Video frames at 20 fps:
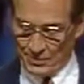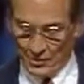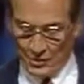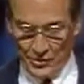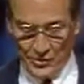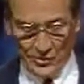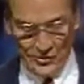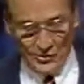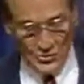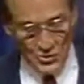
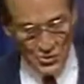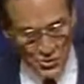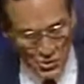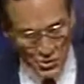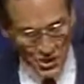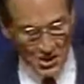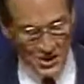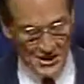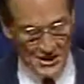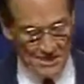according to
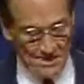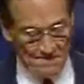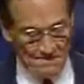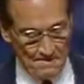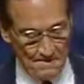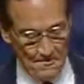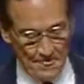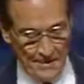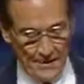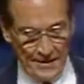
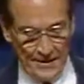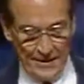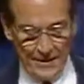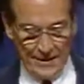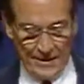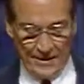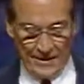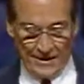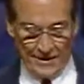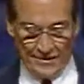John?
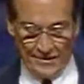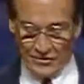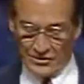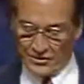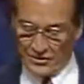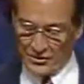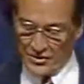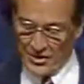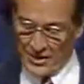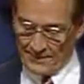and
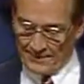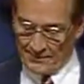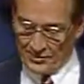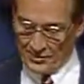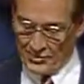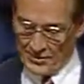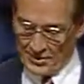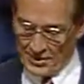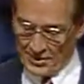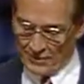turn to
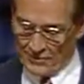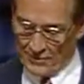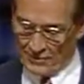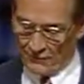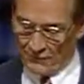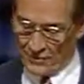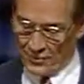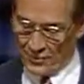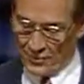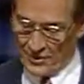chapter 6,
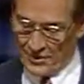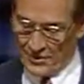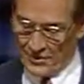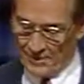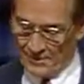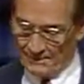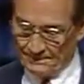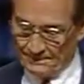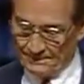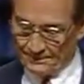if you
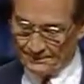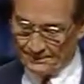will.